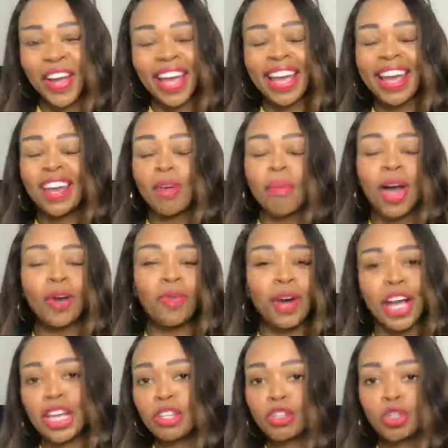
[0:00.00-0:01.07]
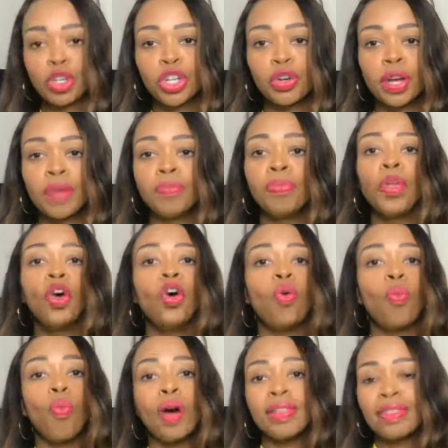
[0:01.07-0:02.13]
in, no matter what industry you're in,
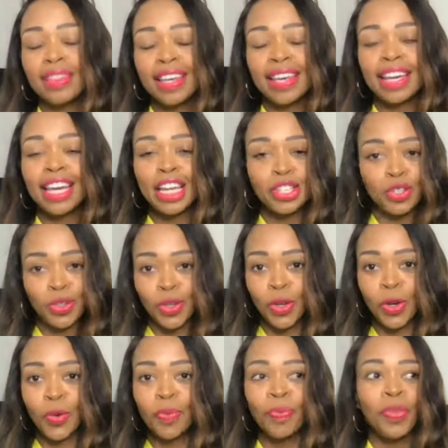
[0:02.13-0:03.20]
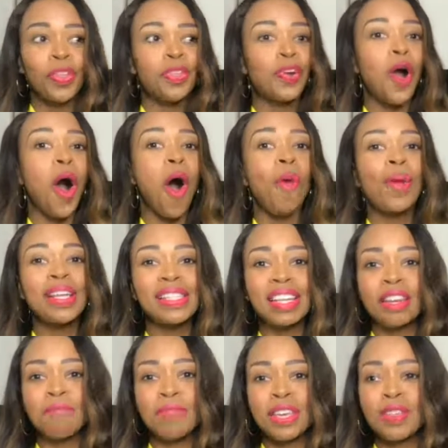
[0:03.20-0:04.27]
one thing is true. There are always going
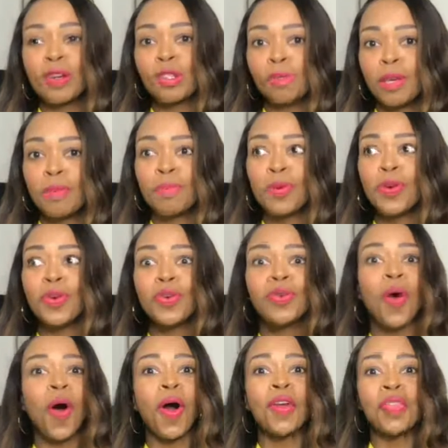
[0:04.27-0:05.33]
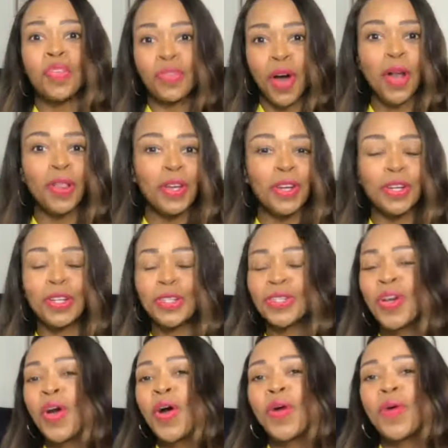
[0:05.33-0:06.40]
to be those people who are the thought leaders,
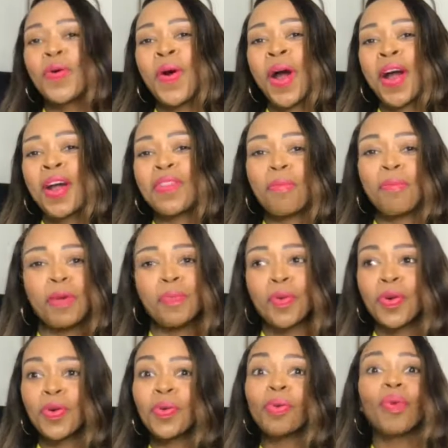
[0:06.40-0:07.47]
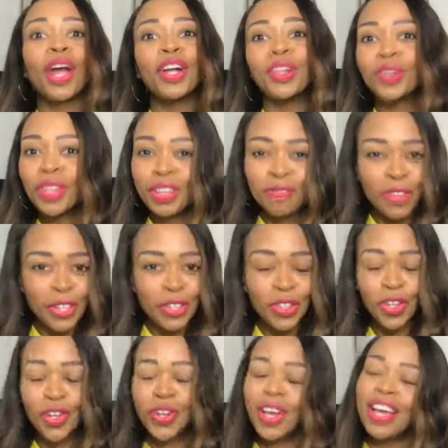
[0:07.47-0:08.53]
who are the people who are regularly
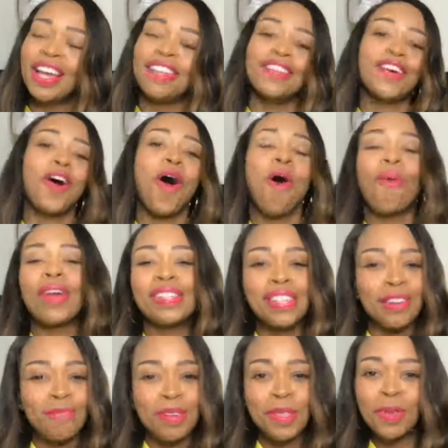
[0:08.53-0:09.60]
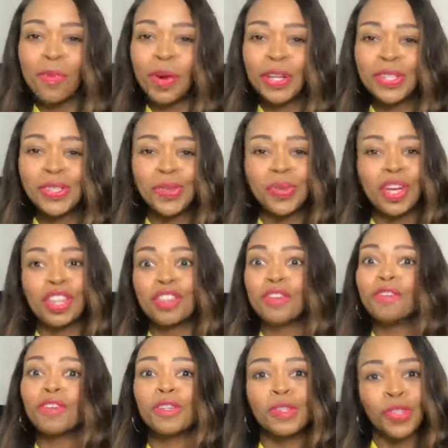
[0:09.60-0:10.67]
featured. They're always going to be the ones who get the
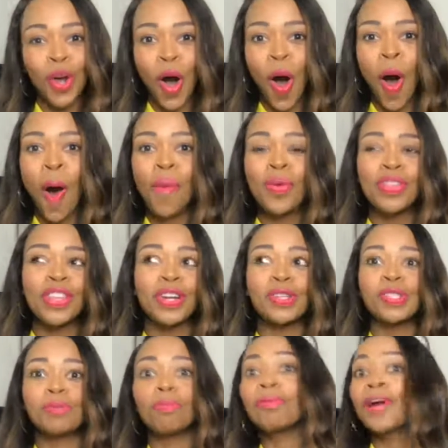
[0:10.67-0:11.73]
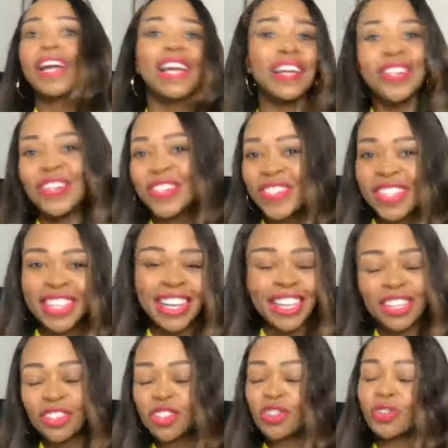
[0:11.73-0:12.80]
first call when there's breaking news in the
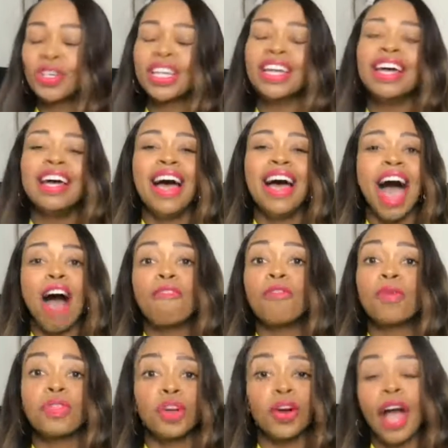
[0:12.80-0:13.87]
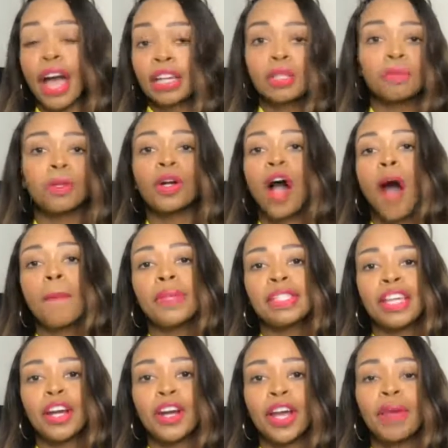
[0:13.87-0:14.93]
industry for their expert
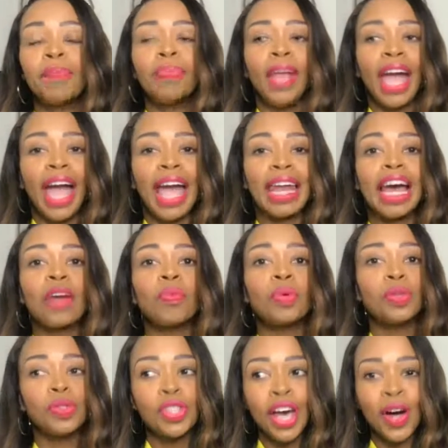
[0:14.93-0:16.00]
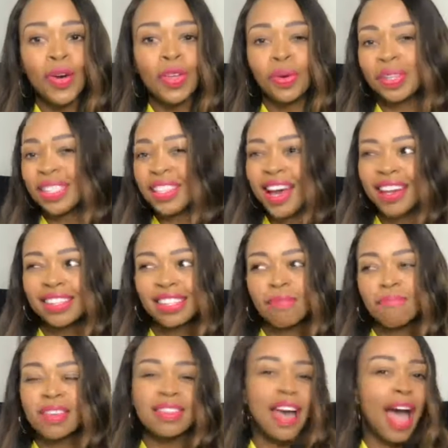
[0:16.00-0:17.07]
commentary. And I will tell you, it's not
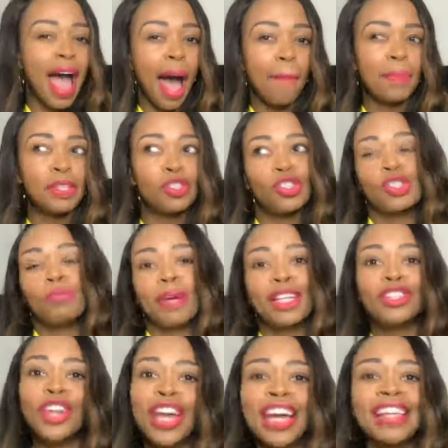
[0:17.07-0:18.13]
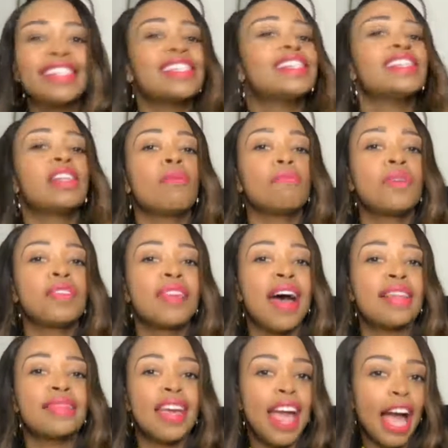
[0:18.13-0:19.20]
something that happens just by chance. It's something
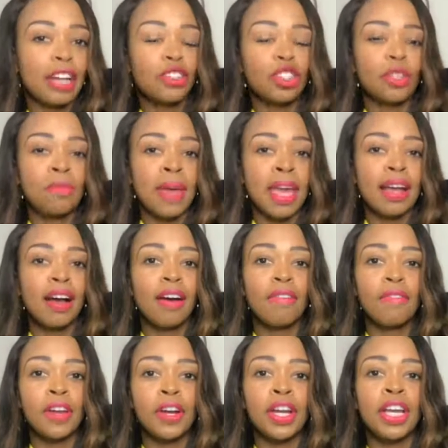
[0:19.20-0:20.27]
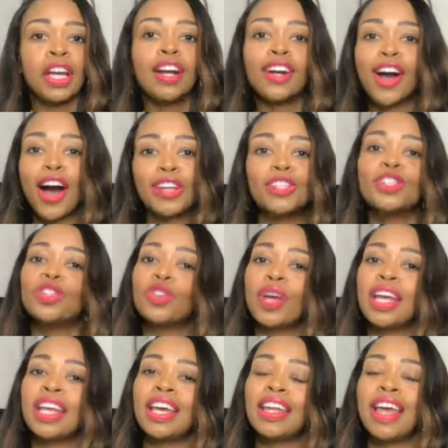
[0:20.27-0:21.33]
that they actually make a very
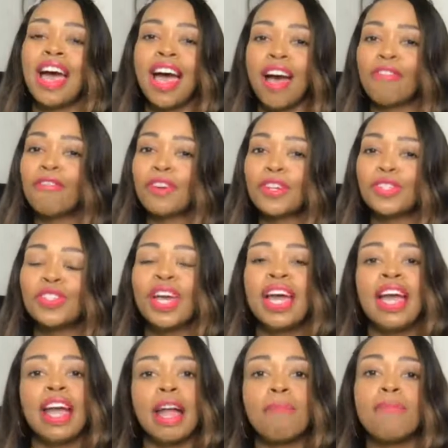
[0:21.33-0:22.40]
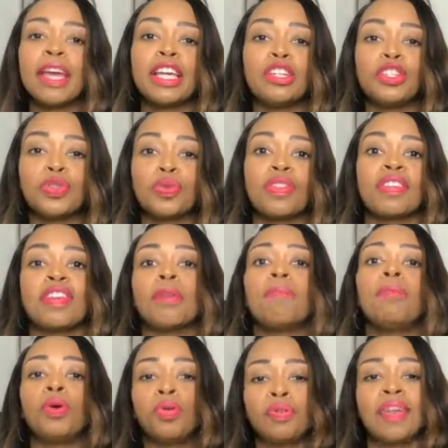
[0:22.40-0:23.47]
concentrated effort in making sure that they
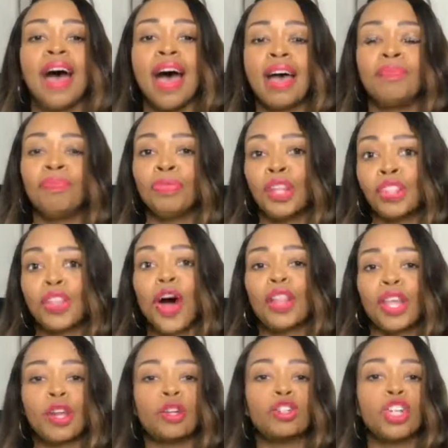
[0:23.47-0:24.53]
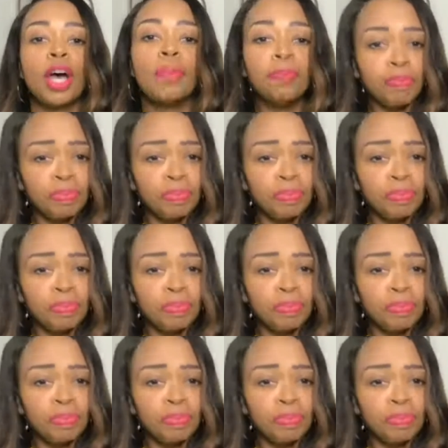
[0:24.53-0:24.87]
build that thought leadership.